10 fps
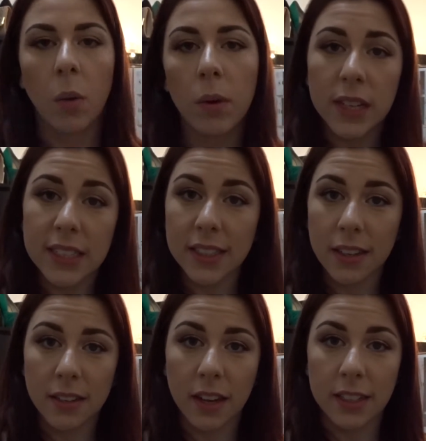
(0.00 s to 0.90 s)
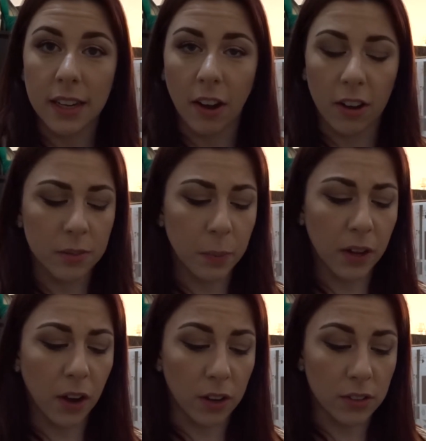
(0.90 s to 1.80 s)
Well, this is exciting, guys,
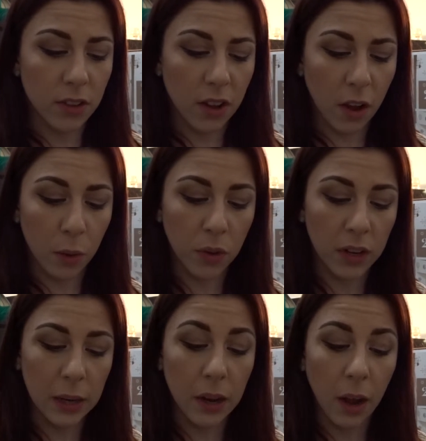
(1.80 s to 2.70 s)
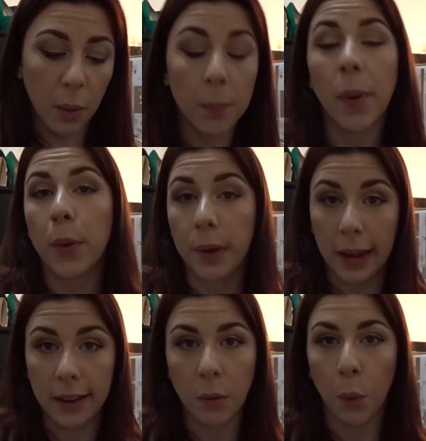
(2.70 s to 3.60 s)
because I was only
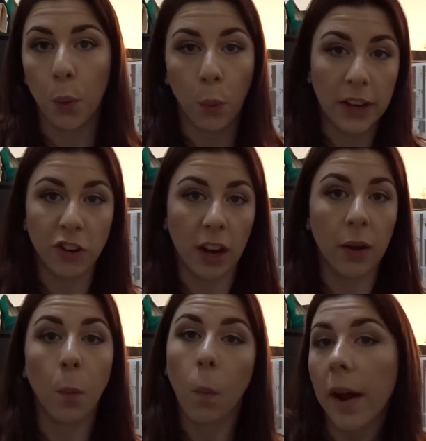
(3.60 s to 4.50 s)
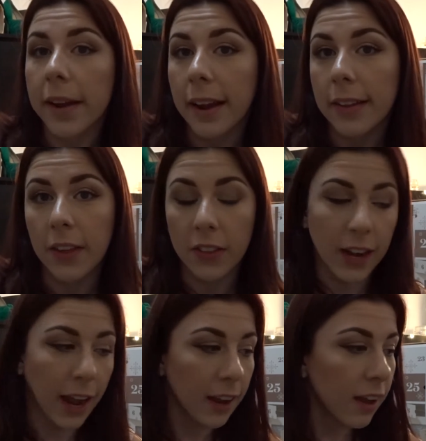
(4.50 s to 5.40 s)
moaning or whinging or whining the other
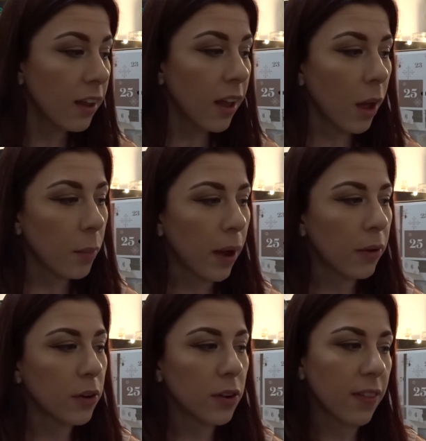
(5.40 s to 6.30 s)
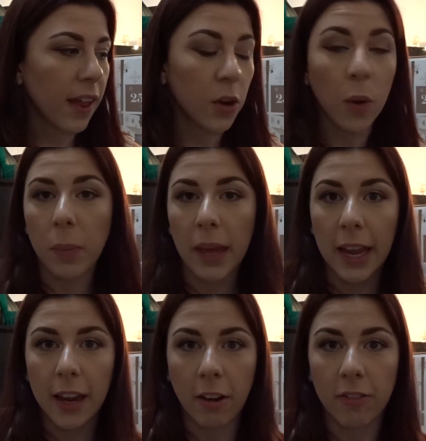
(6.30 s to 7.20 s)
day about there not
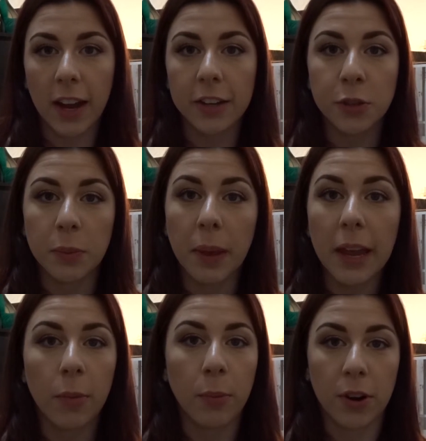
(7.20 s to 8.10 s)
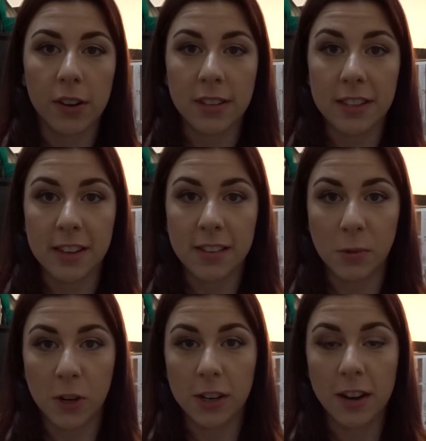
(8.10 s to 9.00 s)
being enough actual makeup products in this
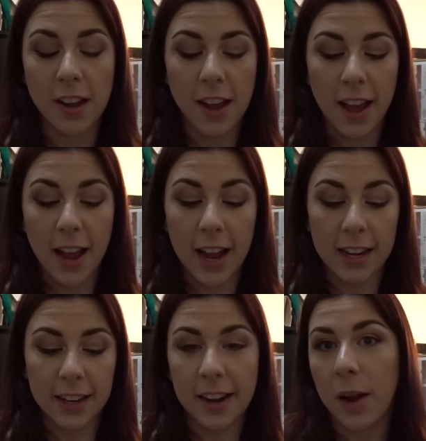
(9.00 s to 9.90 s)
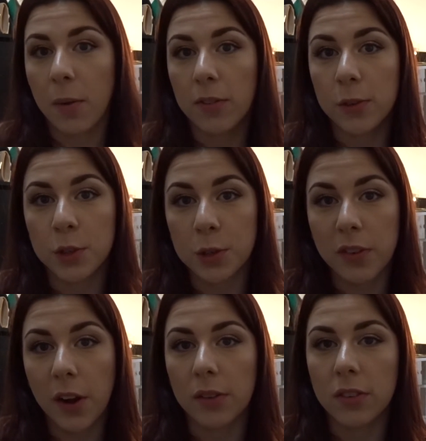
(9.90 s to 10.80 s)
one. And now I've got two in a
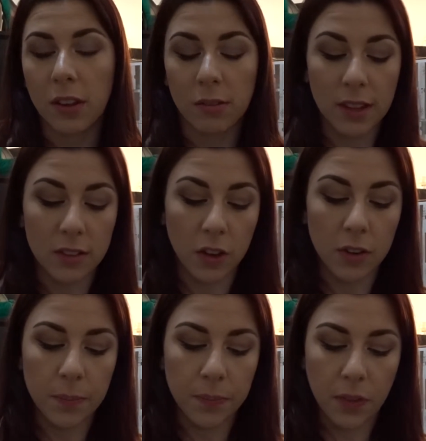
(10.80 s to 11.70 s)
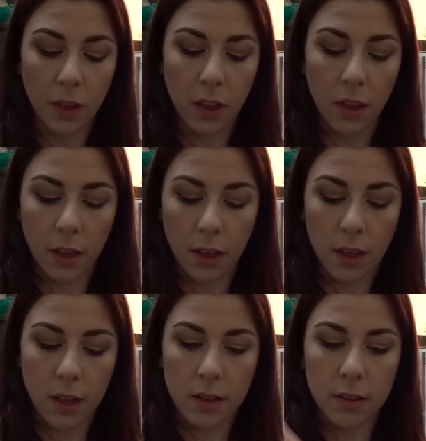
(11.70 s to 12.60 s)
row, so that's good.
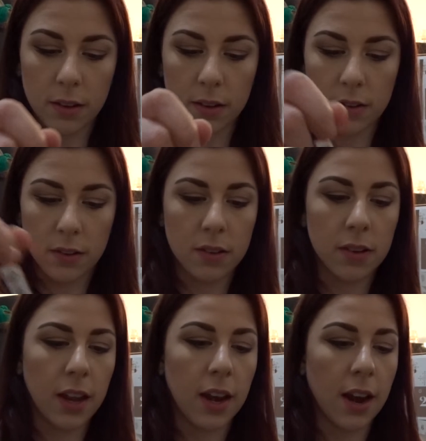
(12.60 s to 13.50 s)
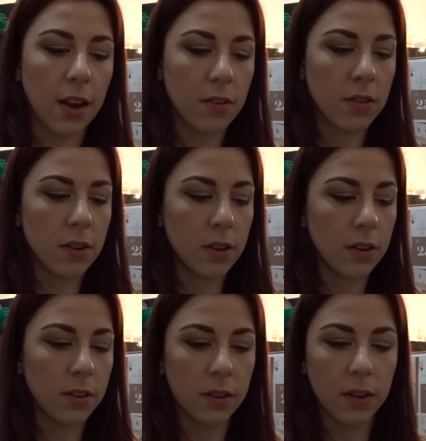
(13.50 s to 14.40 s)
Let's just get it out.
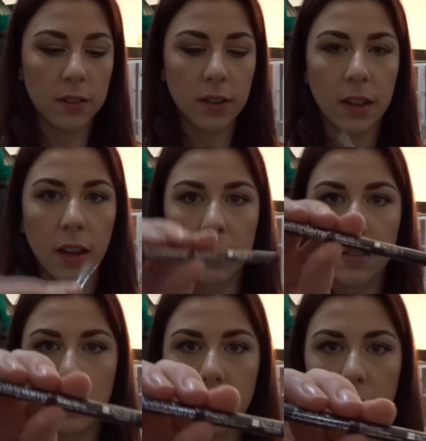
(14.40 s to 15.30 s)
So it looks like this.